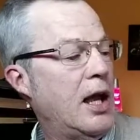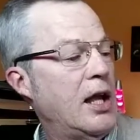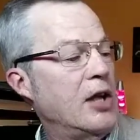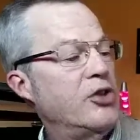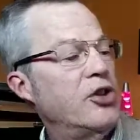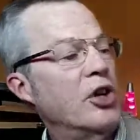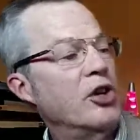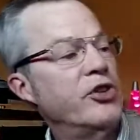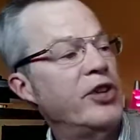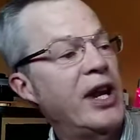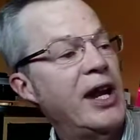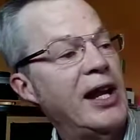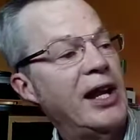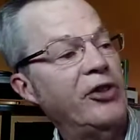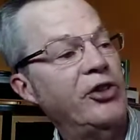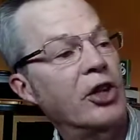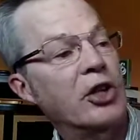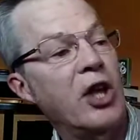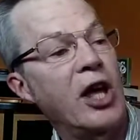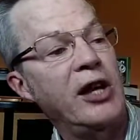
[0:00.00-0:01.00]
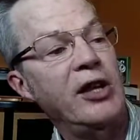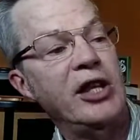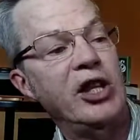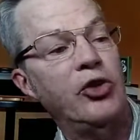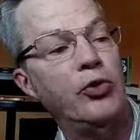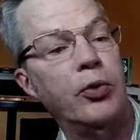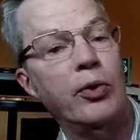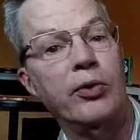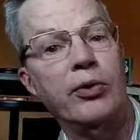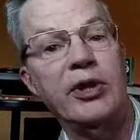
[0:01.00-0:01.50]
It turns out, I guess, a lot of
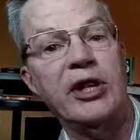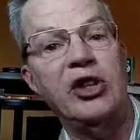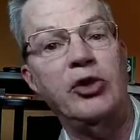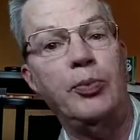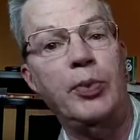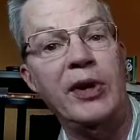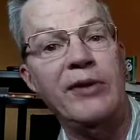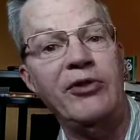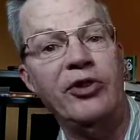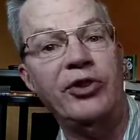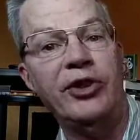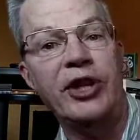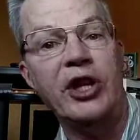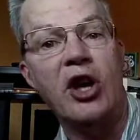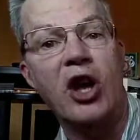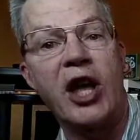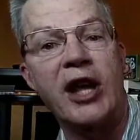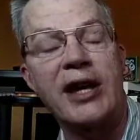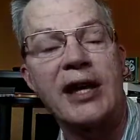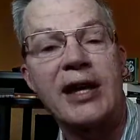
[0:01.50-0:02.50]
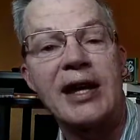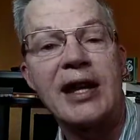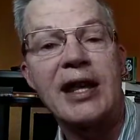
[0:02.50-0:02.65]
these were released previously on